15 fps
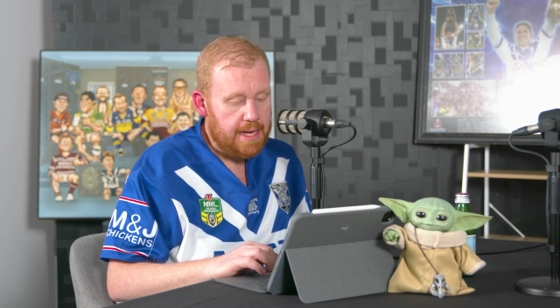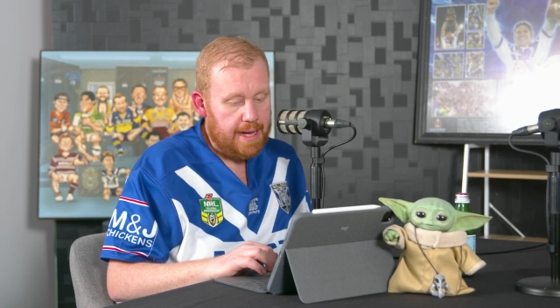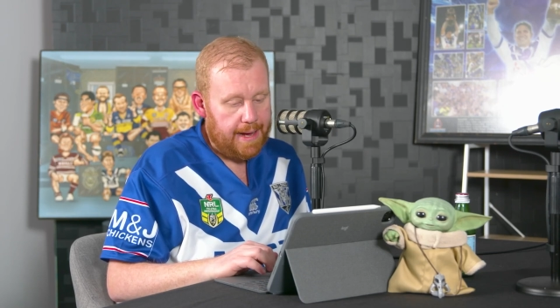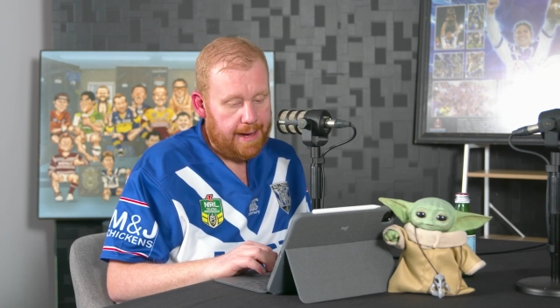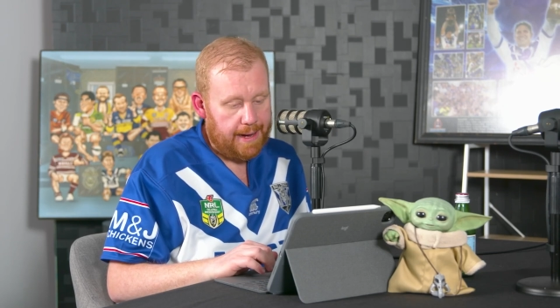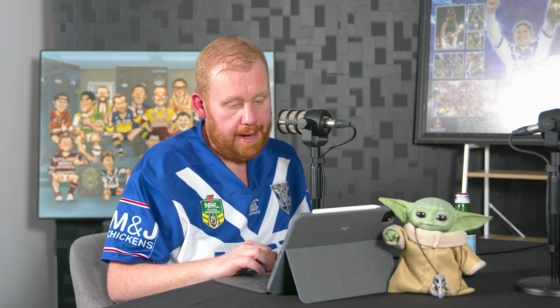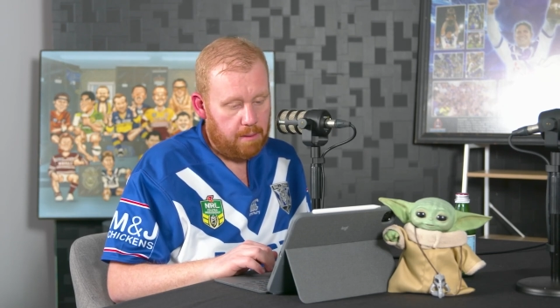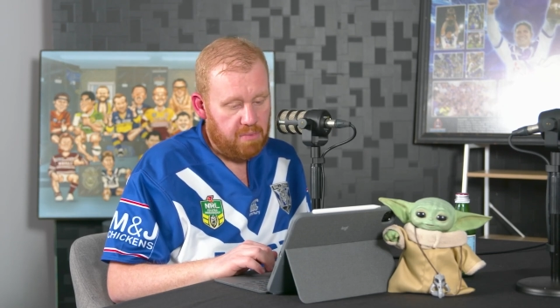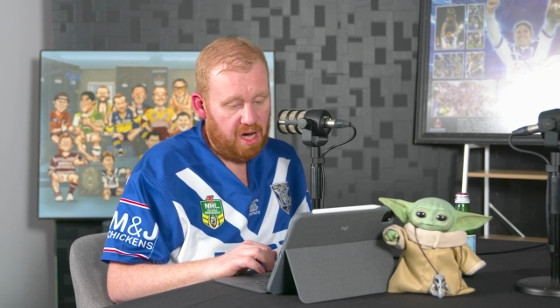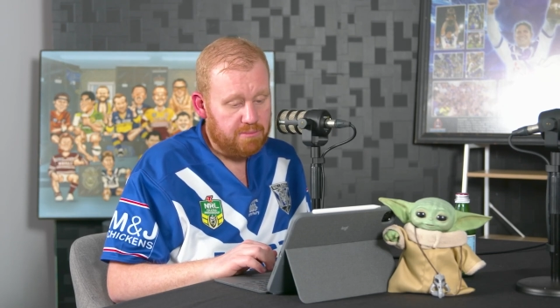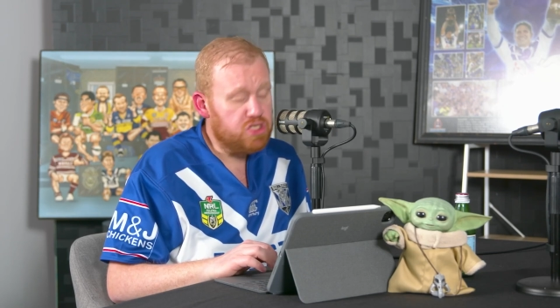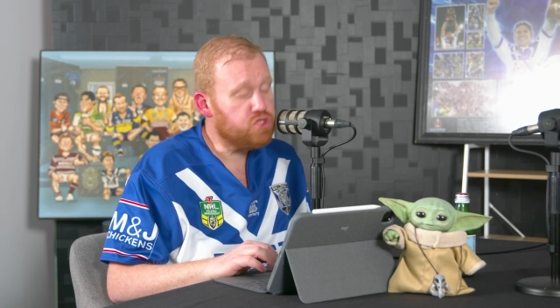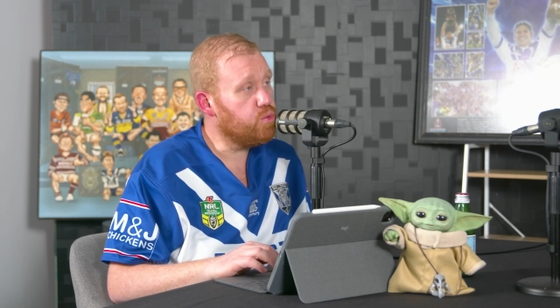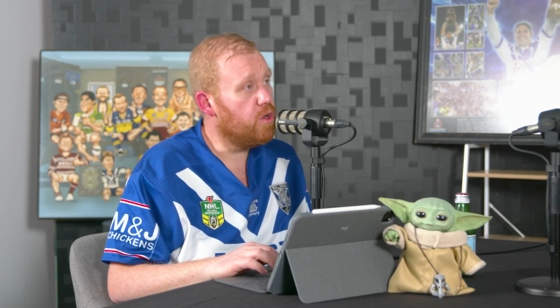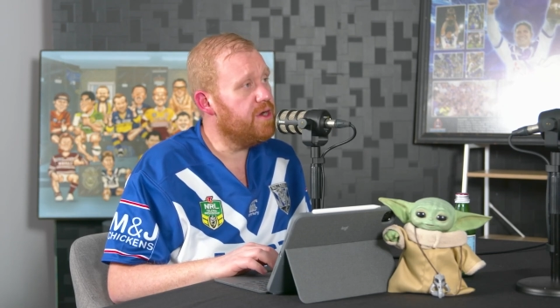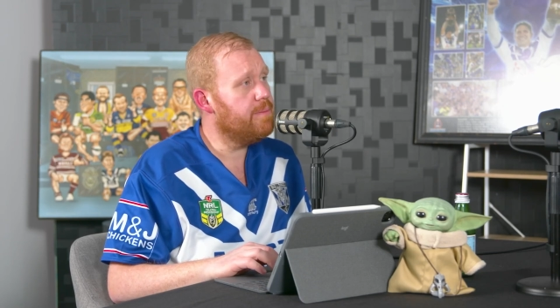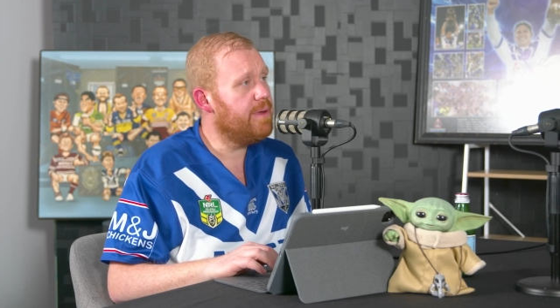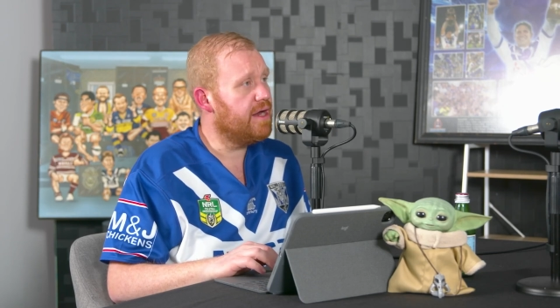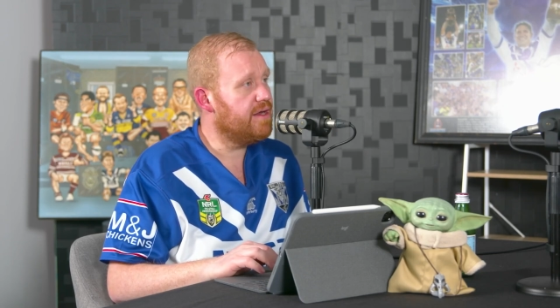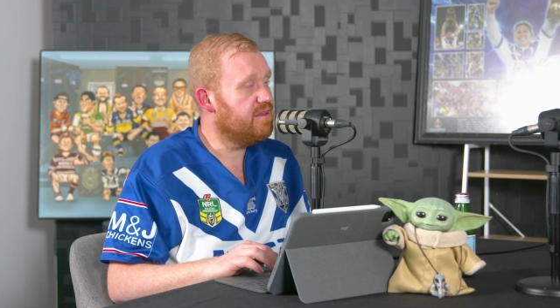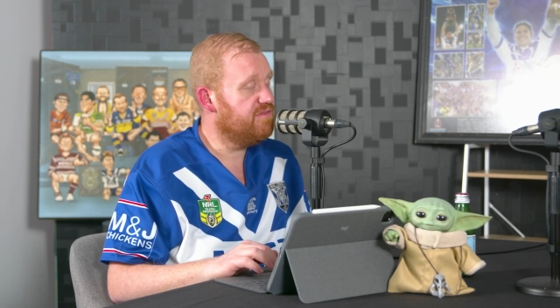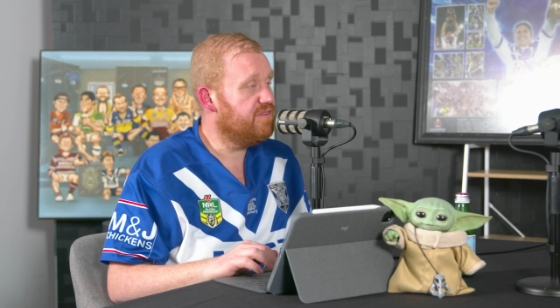I'm just worried
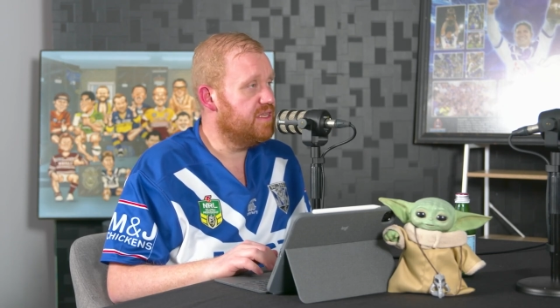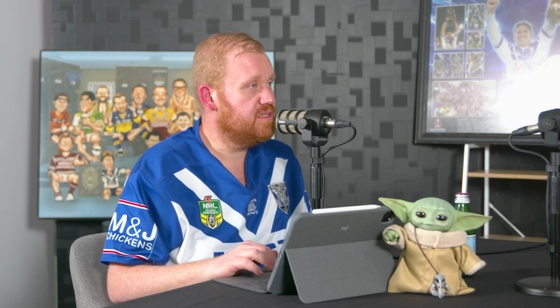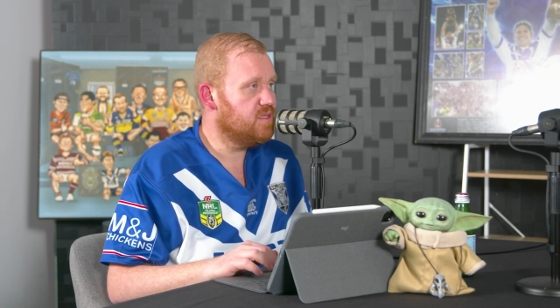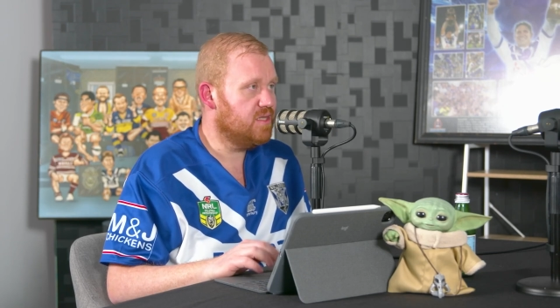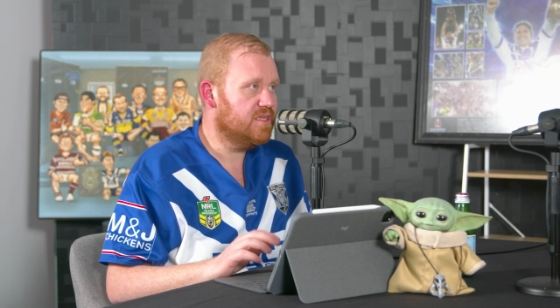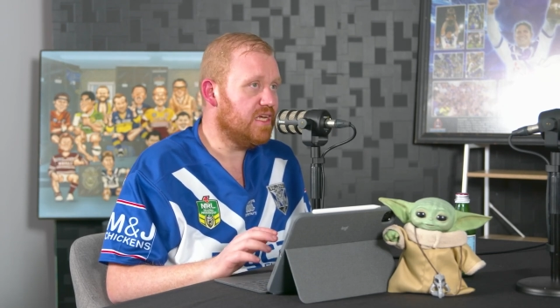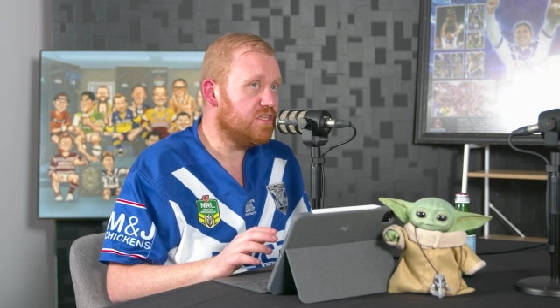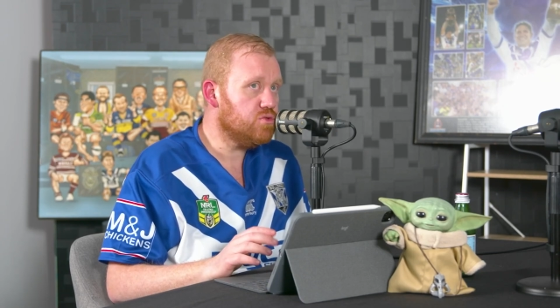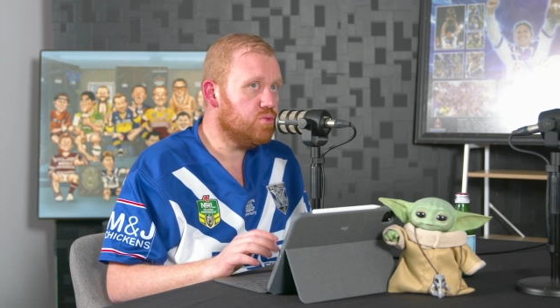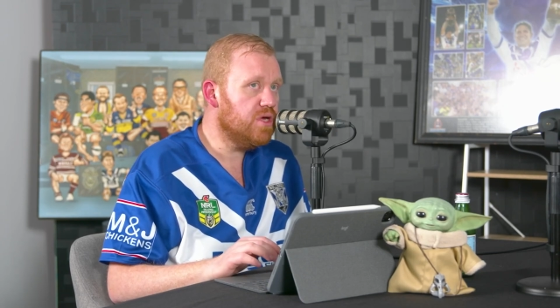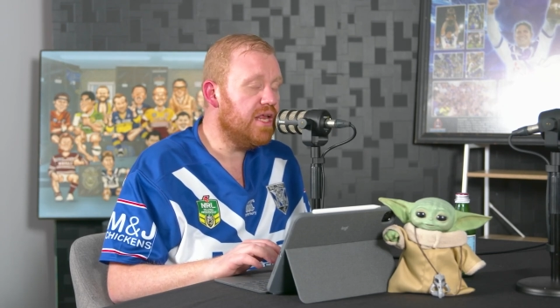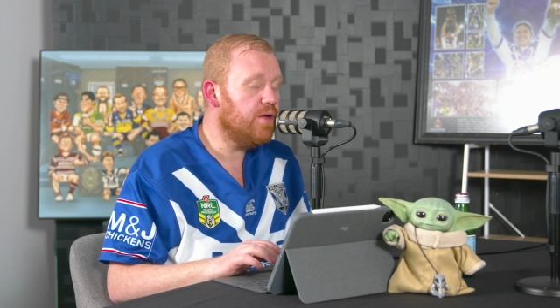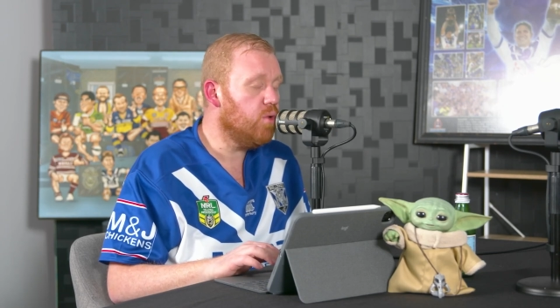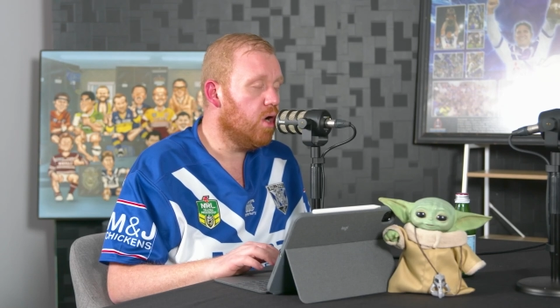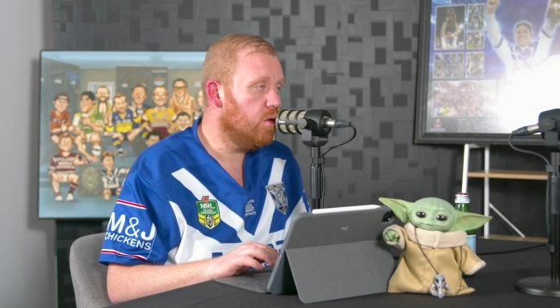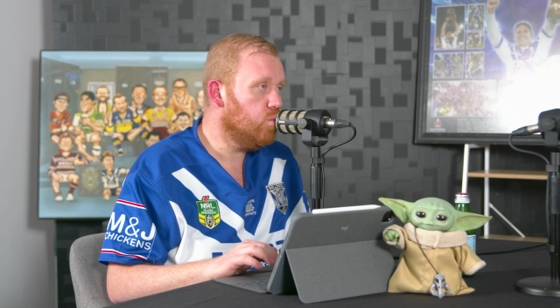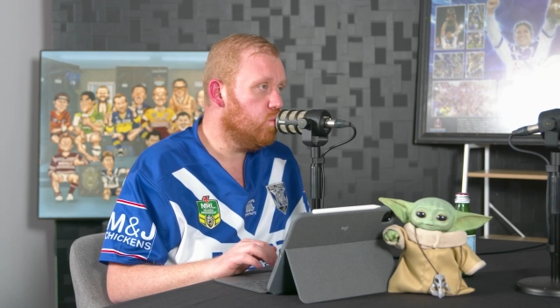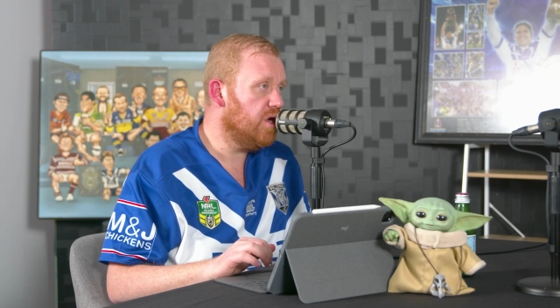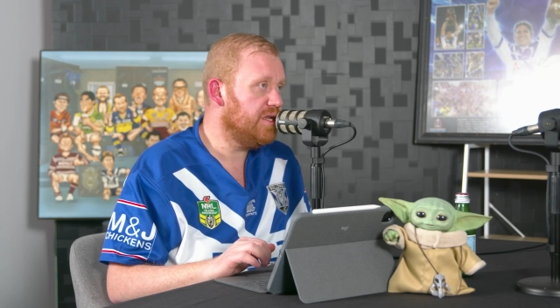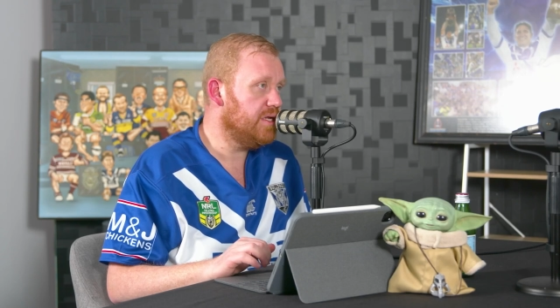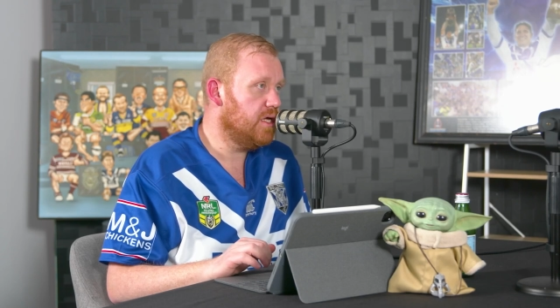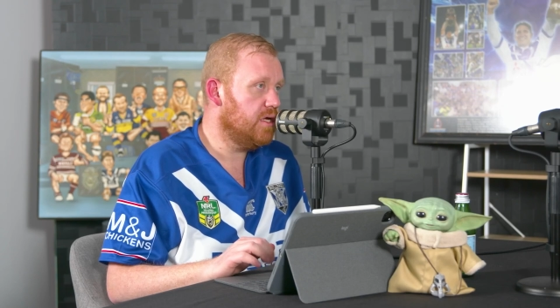about our defense. That's really
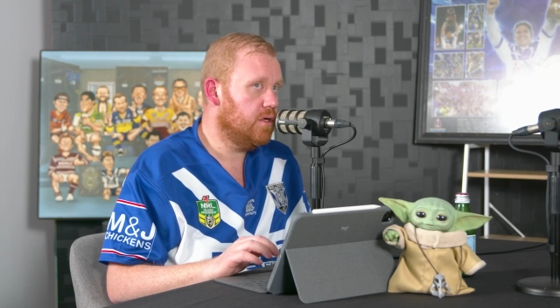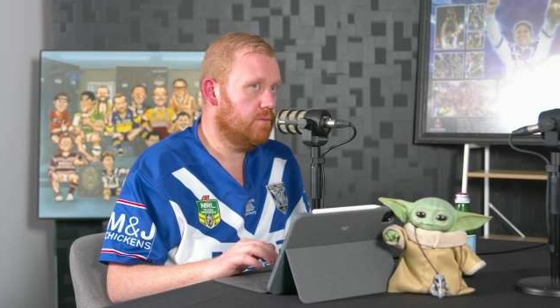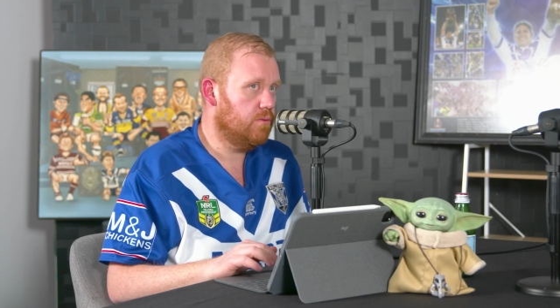what